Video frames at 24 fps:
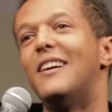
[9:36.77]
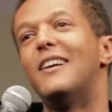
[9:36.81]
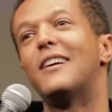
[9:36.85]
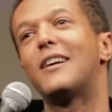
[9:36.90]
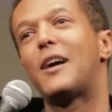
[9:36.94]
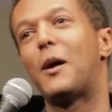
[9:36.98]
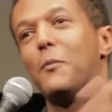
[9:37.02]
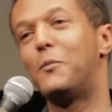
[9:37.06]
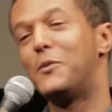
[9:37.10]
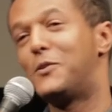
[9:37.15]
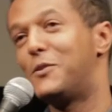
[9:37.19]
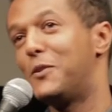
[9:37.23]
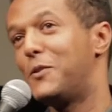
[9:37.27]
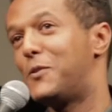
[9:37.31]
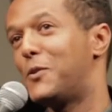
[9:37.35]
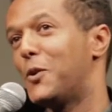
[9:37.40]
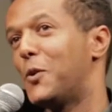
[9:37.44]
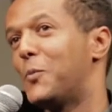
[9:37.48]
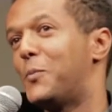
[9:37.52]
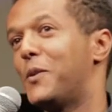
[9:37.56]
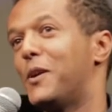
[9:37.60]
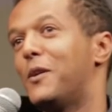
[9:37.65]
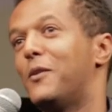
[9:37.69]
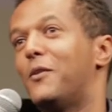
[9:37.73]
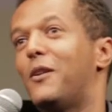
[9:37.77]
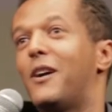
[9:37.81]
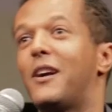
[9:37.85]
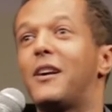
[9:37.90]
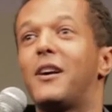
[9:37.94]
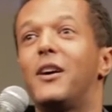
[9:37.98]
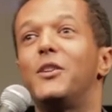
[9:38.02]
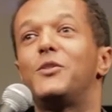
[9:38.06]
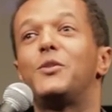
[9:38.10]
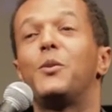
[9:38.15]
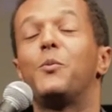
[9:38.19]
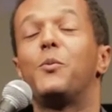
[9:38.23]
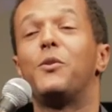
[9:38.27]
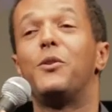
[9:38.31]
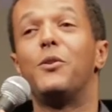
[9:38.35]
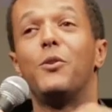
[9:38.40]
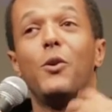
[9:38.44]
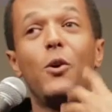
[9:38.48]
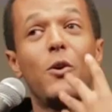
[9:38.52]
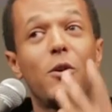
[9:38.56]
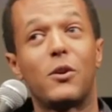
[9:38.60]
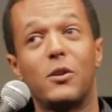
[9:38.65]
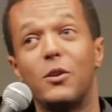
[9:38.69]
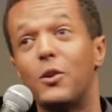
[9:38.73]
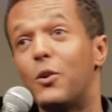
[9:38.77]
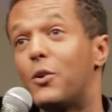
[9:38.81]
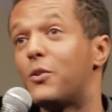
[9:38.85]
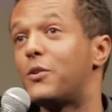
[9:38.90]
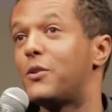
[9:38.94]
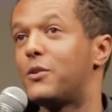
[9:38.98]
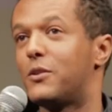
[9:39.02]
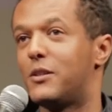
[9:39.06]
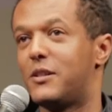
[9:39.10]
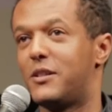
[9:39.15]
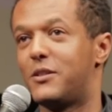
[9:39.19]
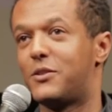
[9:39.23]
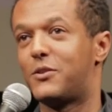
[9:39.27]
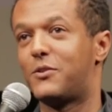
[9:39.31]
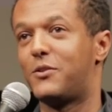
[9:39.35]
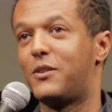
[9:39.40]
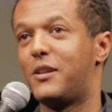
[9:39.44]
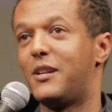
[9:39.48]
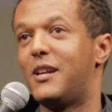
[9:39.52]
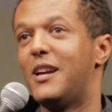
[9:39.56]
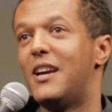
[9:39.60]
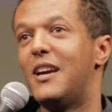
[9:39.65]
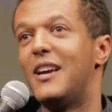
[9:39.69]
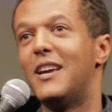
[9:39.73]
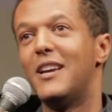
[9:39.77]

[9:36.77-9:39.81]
coming to Ethiopia, a country with no colonial history.